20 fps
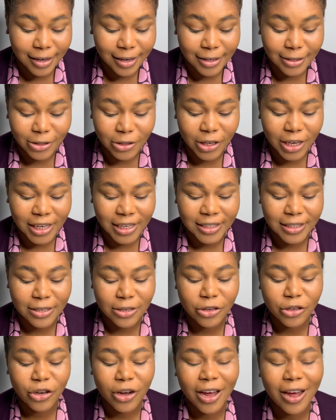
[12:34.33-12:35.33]
Do you understand?
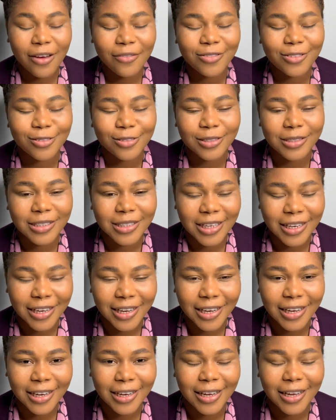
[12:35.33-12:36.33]
You don't have to
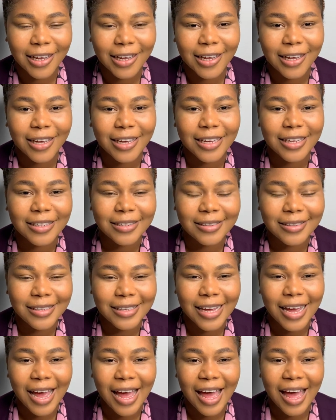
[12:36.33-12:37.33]
take
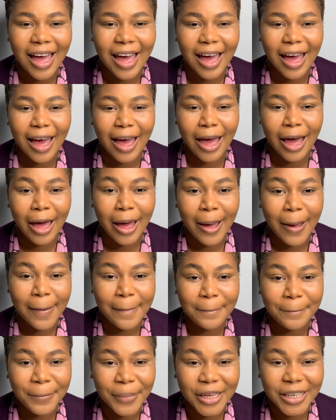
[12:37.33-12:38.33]
their
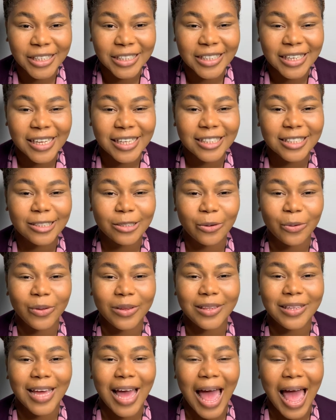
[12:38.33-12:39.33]
meanness
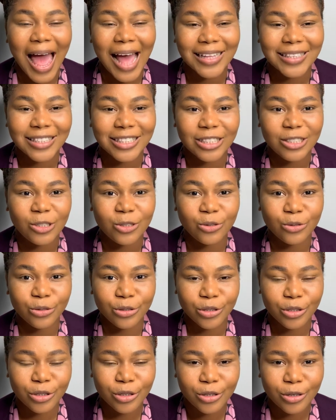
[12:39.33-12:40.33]
or their attitude
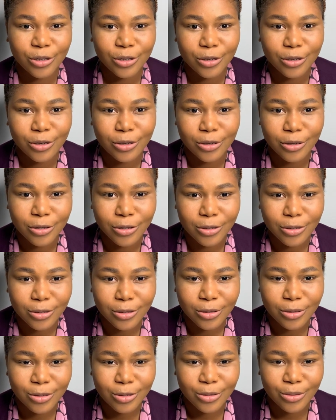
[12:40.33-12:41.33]

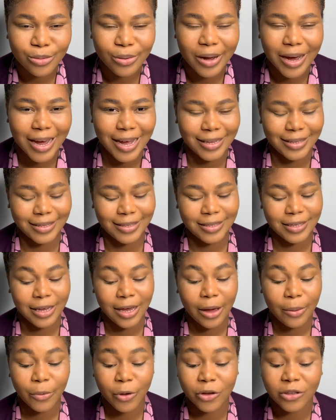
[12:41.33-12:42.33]
to heart.
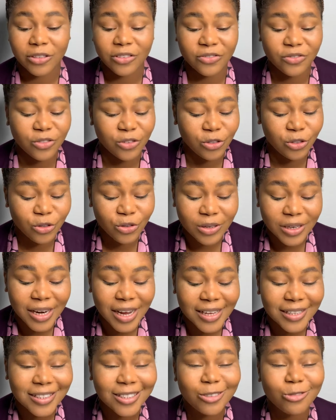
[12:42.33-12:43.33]
Because if you do
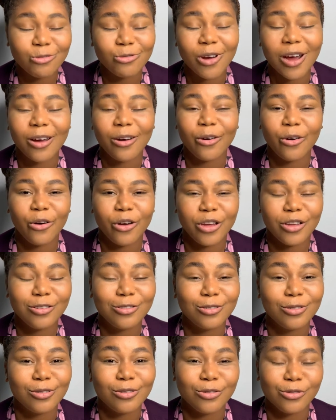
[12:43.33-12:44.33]
that, you are going
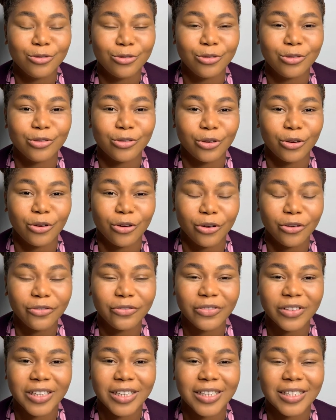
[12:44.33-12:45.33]
to lose your
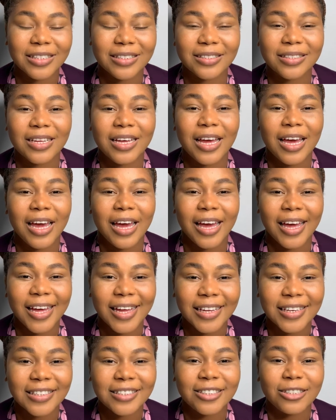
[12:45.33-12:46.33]
confidence.
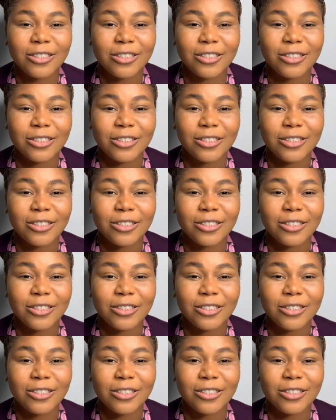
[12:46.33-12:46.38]
And